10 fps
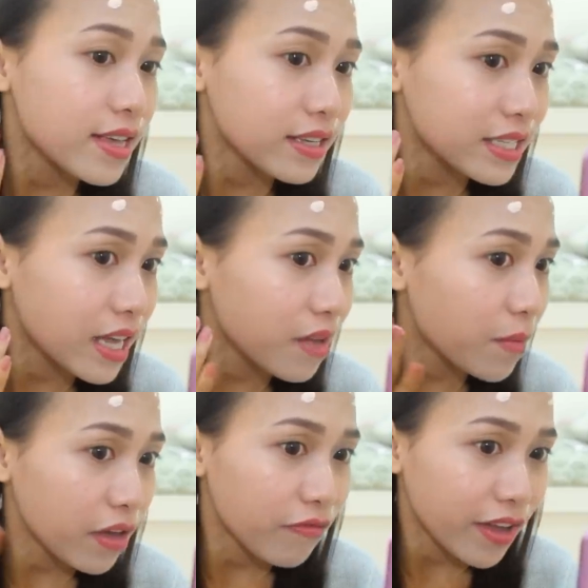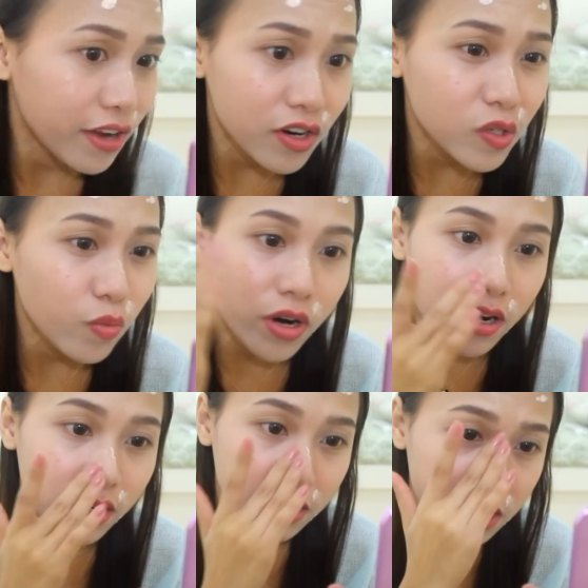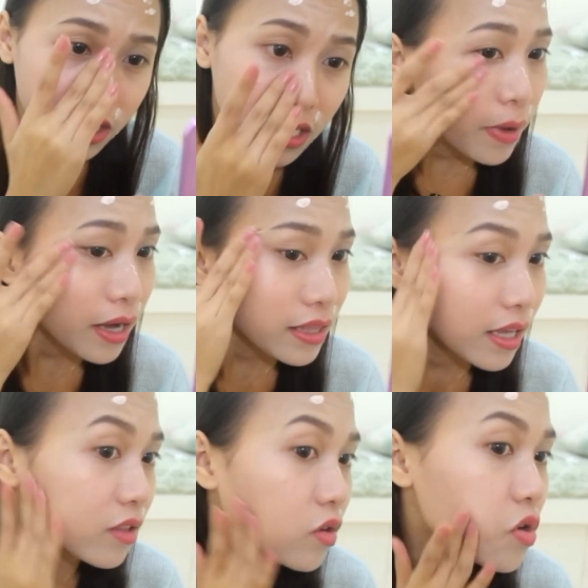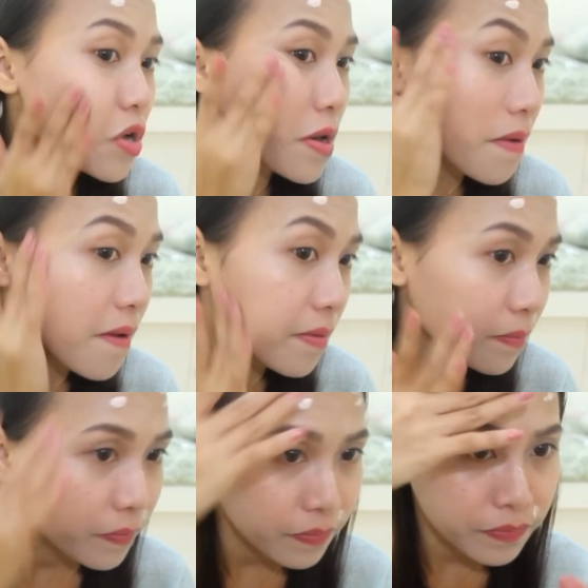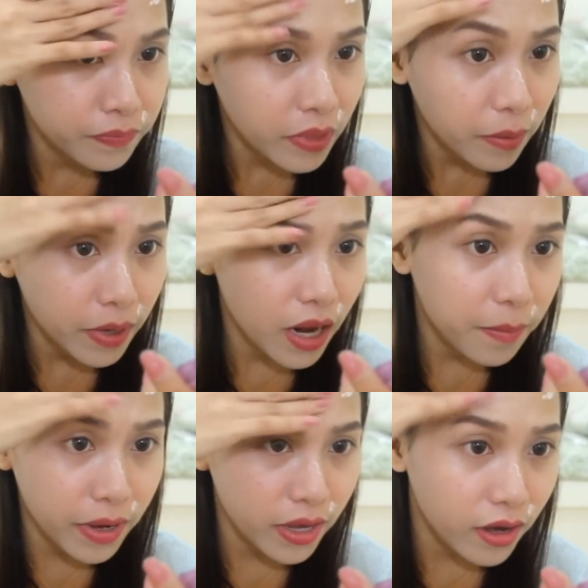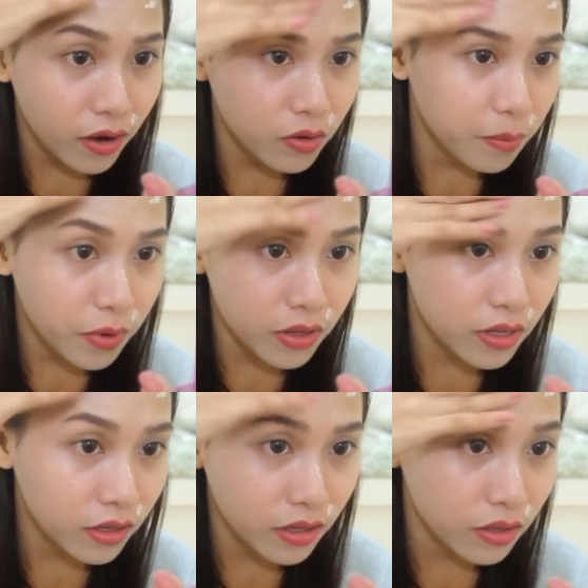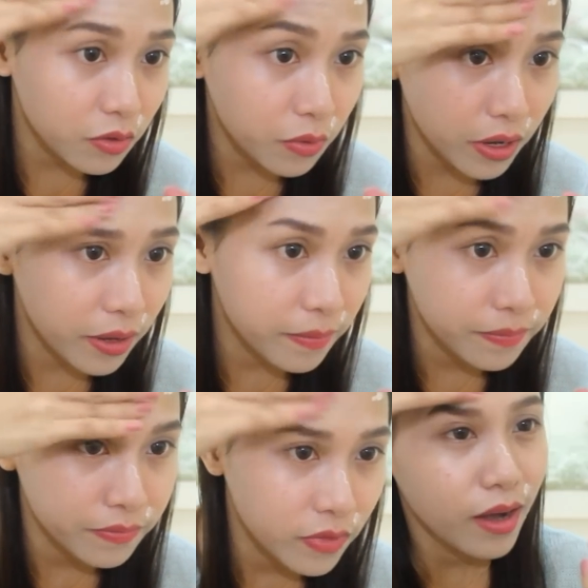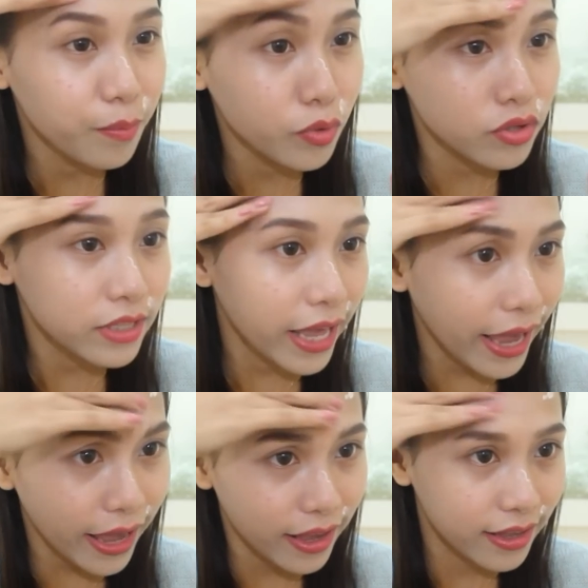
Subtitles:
this time my fingers worked. Bakit ganun? Pinapahiya ako ng product na to, ah. Ang puti!